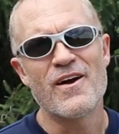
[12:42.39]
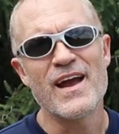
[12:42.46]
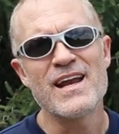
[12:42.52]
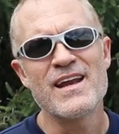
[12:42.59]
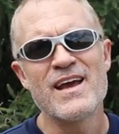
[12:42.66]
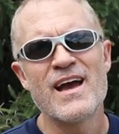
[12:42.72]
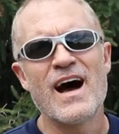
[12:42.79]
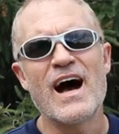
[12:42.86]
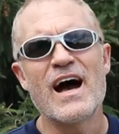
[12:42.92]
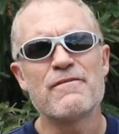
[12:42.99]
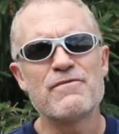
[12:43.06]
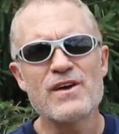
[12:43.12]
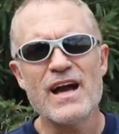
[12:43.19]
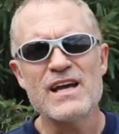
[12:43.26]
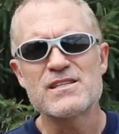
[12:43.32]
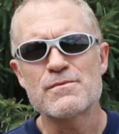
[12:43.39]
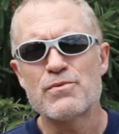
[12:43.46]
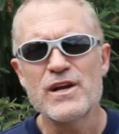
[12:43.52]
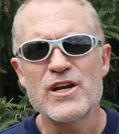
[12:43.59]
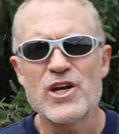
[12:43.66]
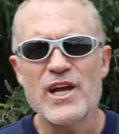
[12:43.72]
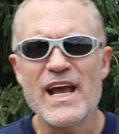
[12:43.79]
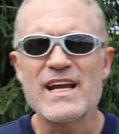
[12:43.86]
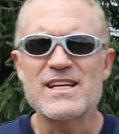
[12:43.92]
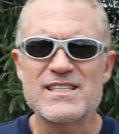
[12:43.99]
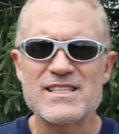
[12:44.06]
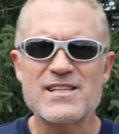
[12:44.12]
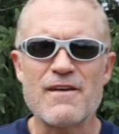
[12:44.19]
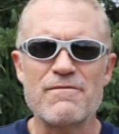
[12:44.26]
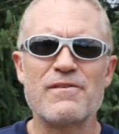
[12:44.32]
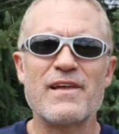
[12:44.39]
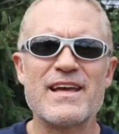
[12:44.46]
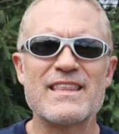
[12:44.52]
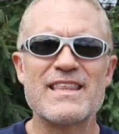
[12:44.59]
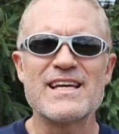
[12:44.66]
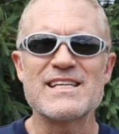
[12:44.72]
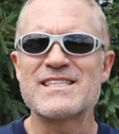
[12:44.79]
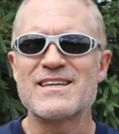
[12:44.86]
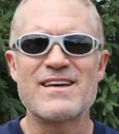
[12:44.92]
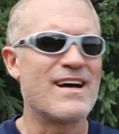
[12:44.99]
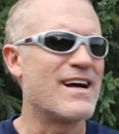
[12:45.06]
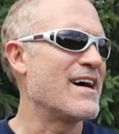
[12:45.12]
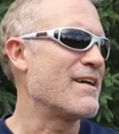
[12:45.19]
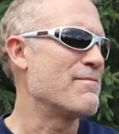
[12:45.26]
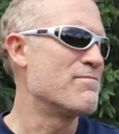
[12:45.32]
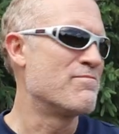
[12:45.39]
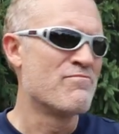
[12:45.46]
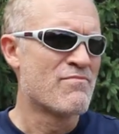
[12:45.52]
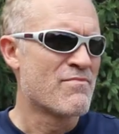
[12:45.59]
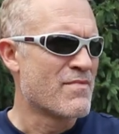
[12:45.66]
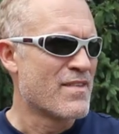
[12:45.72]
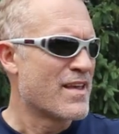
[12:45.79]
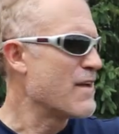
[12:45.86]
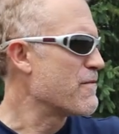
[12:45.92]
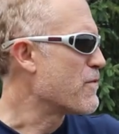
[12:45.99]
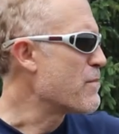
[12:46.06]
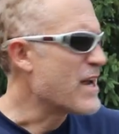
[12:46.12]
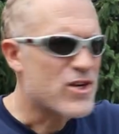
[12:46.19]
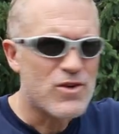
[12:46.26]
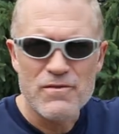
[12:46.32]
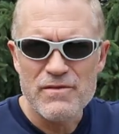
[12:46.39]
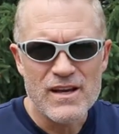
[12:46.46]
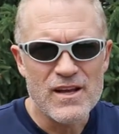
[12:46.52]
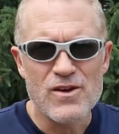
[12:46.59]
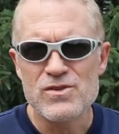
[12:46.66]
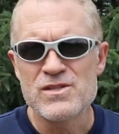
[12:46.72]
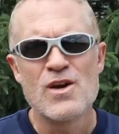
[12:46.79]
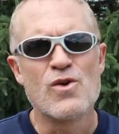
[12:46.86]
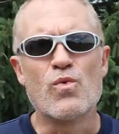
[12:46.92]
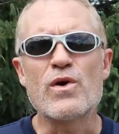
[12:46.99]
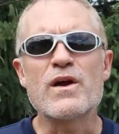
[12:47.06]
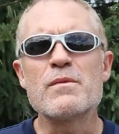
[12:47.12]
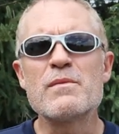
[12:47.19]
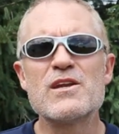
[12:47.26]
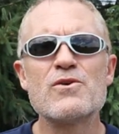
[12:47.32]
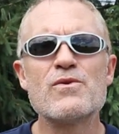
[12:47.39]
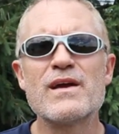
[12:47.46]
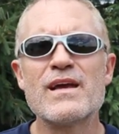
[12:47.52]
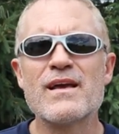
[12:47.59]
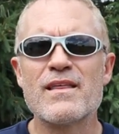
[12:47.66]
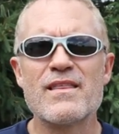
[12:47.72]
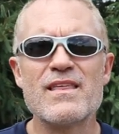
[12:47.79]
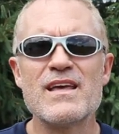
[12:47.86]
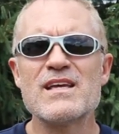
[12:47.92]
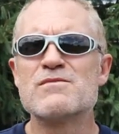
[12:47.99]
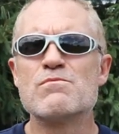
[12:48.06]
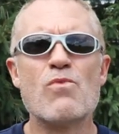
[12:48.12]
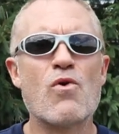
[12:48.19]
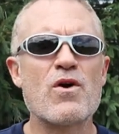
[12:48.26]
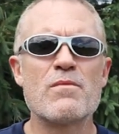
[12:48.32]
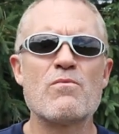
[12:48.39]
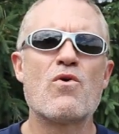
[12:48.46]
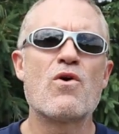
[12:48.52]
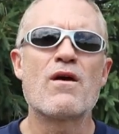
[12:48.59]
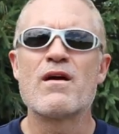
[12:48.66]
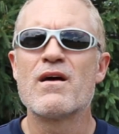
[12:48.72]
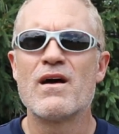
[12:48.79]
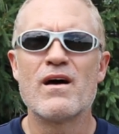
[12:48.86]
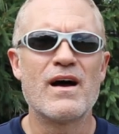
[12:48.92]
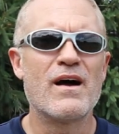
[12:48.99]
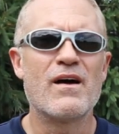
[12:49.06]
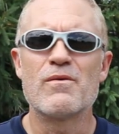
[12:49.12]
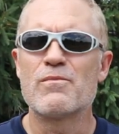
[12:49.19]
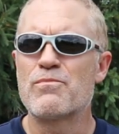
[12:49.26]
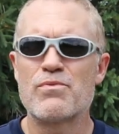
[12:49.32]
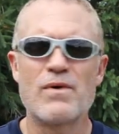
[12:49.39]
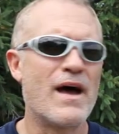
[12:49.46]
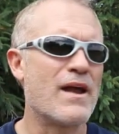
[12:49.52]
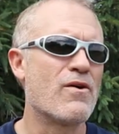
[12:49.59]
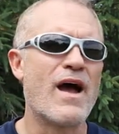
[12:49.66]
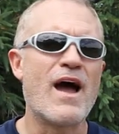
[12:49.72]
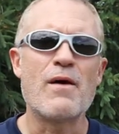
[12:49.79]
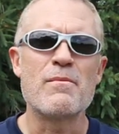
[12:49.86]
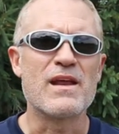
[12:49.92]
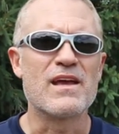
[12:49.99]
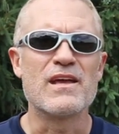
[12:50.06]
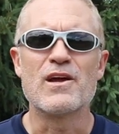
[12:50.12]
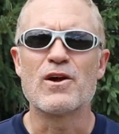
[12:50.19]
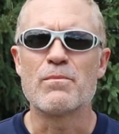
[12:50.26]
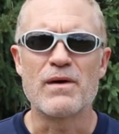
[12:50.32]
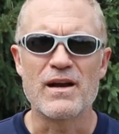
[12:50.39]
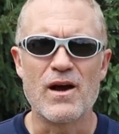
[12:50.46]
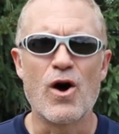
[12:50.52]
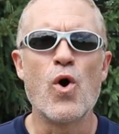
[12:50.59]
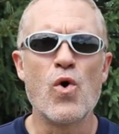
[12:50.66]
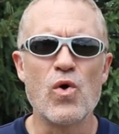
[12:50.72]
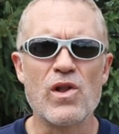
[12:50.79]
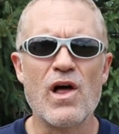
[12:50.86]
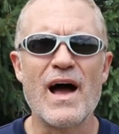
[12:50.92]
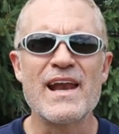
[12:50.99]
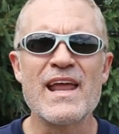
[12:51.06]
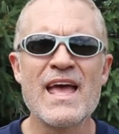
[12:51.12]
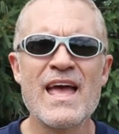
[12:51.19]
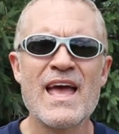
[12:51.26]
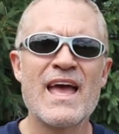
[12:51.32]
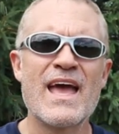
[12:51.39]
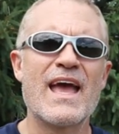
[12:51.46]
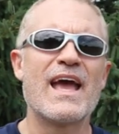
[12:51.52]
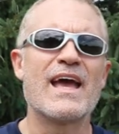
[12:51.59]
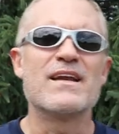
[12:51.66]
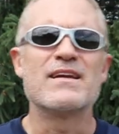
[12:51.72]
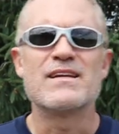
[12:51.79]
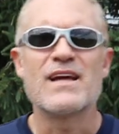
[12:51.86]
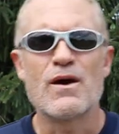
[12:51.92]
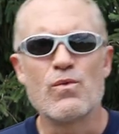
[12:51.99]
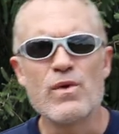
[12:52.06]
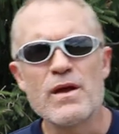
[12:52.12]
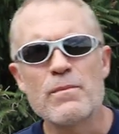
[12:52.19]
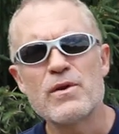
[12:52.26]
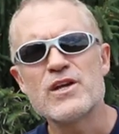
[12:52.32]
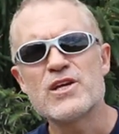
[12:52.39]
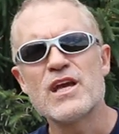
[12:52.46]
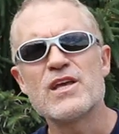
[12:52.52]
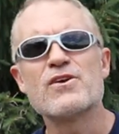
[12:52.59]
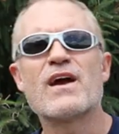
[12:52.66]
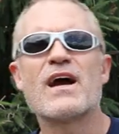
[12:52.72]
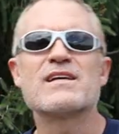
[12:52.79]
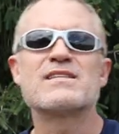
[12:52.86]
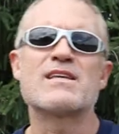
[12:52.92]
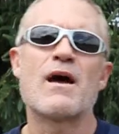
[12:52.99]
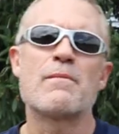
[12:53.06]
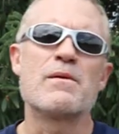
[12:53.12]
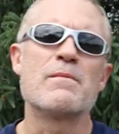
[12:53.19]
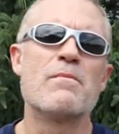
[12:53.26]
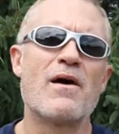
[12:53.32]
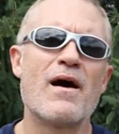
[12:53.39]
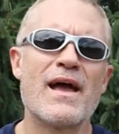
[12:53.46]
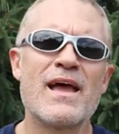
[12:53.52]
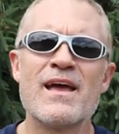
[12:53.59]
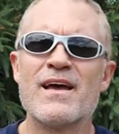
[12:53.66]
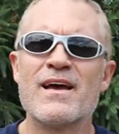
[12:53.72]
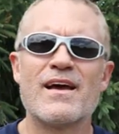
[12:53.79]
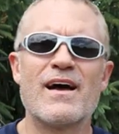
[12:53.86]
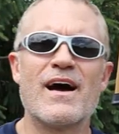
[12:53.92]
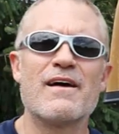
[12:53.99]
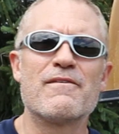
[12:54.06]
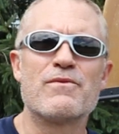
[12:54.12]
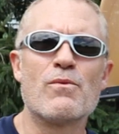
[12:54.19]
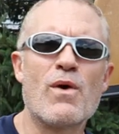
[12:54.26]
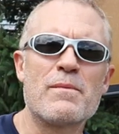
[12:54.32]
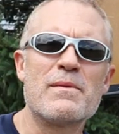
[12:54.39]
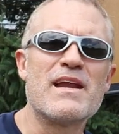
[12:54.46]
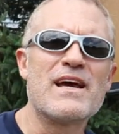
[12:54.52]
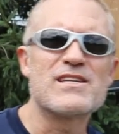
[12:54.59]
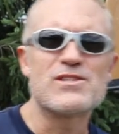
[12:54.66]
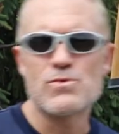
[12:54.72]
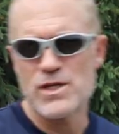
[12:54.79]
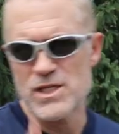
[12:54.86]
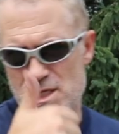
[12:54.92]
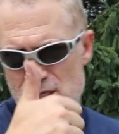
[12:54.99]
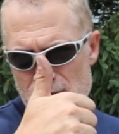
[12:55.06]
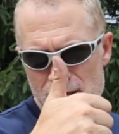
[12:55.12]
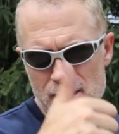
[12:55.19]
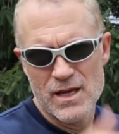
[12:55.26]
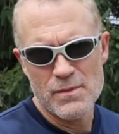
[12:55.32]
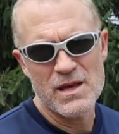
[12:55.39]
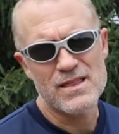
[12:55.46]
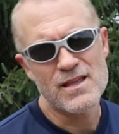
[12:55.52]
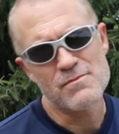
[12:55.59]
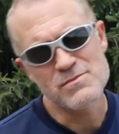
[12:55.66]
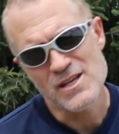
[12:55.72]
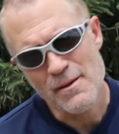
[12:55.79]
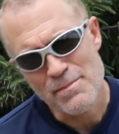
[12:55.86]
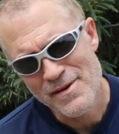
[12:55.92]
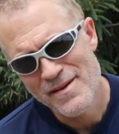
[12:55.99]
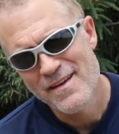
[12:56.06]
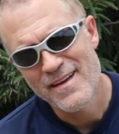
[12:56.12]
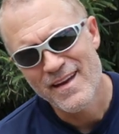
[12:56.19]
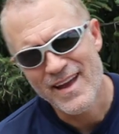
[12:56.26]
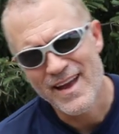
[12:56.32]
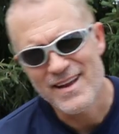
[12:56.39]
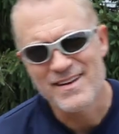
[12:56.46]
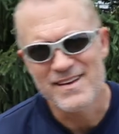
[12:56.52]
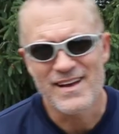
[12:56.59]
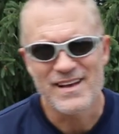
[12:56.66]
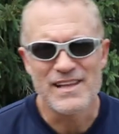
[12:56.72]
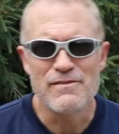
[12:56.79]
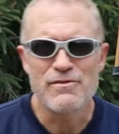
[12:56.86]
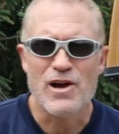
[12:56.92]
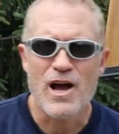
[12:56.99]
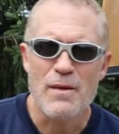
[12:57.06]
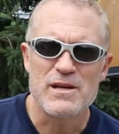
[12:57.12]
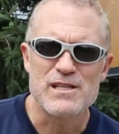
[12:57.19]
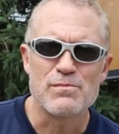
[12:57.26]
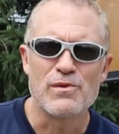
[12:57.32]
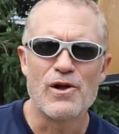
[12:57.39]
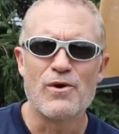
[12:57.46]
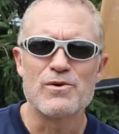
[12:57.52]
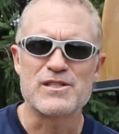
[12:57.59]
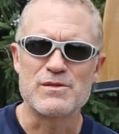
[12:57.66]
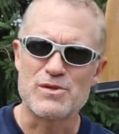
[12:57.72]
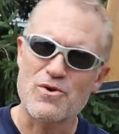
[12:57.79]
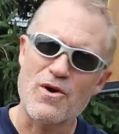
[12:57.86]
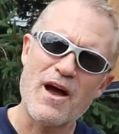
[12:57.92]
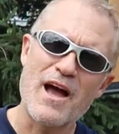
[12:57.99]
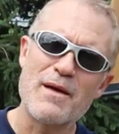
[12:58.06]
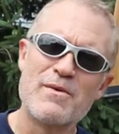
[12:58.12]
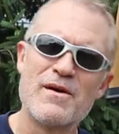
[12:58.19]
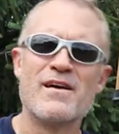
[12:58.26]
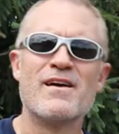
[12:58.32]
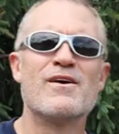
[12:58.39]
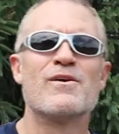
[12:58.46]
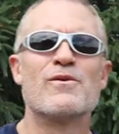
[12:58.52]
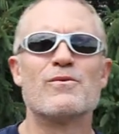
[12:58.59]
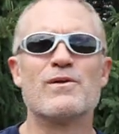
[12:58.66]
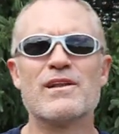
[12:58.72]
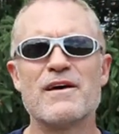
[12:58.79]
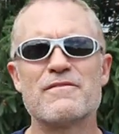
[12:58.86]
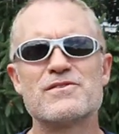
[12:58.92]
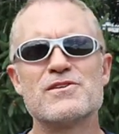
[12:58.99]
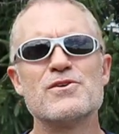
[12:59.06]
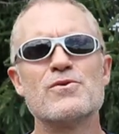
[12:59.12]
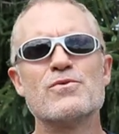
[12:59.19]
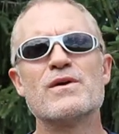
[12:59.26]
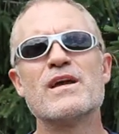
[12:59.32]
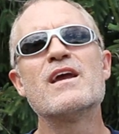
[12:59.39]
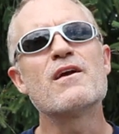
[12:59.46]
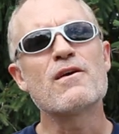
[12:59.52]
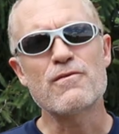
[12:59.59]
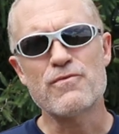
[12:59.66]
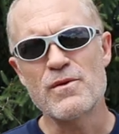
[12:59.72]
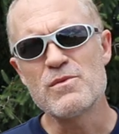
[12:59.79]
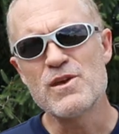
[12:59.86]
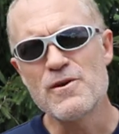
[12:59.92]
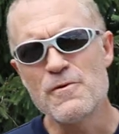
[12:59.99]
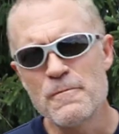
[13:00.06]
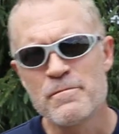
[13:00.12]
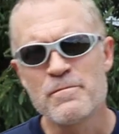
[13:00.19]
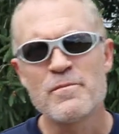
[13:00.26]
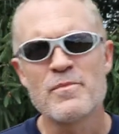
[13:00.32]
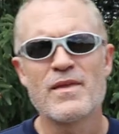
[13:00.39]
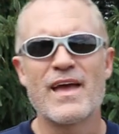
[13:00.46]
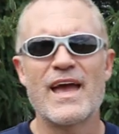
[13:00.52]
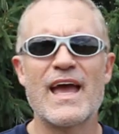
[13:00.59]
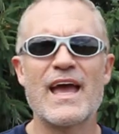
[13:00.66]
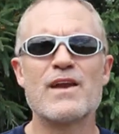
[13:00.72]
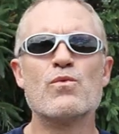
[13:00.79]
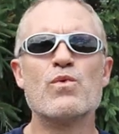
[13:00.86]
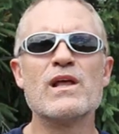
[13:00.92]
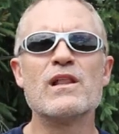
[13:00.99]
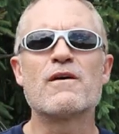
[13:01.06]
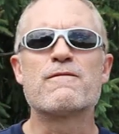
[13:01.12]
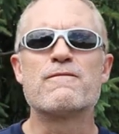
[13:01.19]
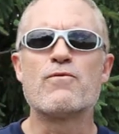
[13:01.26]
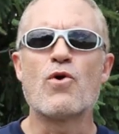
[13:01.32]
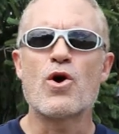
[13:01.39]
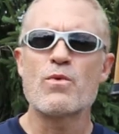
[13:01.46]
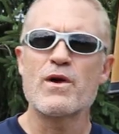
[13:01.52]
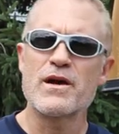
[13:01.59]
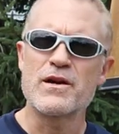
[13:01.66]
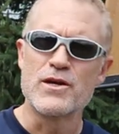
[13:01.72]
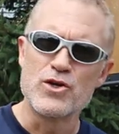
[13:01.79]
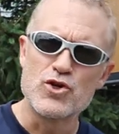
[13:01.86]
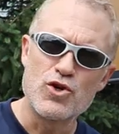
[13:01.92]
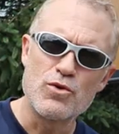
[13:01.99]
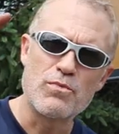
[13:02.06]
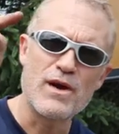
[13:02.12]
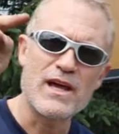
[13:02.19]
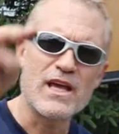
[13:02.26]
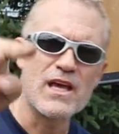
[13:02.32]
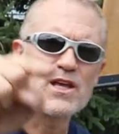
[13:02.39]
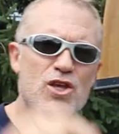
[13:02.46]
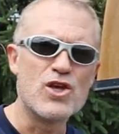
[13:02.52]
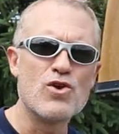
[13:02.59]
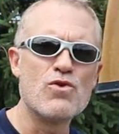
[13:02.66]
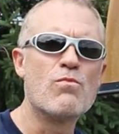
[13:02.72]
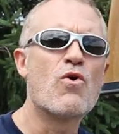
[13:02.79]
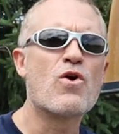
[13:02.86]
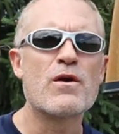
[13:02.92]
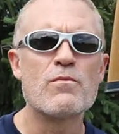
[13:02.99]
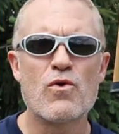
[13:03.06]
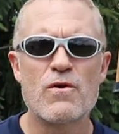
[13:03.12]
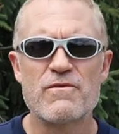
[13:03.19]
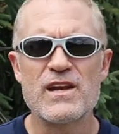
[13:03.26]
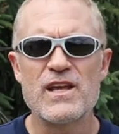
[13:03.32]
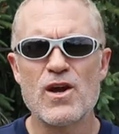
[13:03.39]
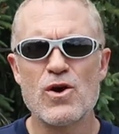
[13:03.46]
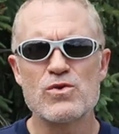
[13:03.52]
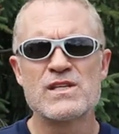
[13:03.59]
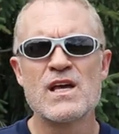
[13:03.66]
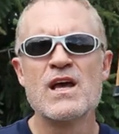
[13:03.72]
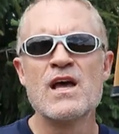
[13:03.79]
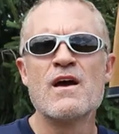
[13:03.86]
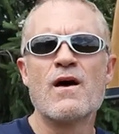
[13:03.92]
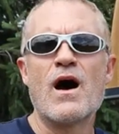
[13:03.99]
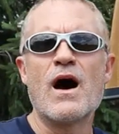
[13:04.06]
All right, if you guys appreciate stuff like this, informational videos, we're gonna be doing these more and more, I don't know how many a year, but a whole lot. And we appreciate you guys stopping by. If you wanna be nice to us, give me a thumbs up, and leave your comments below, subscribe. We'd love to hear from you, and we look forward to bringing you more and more videos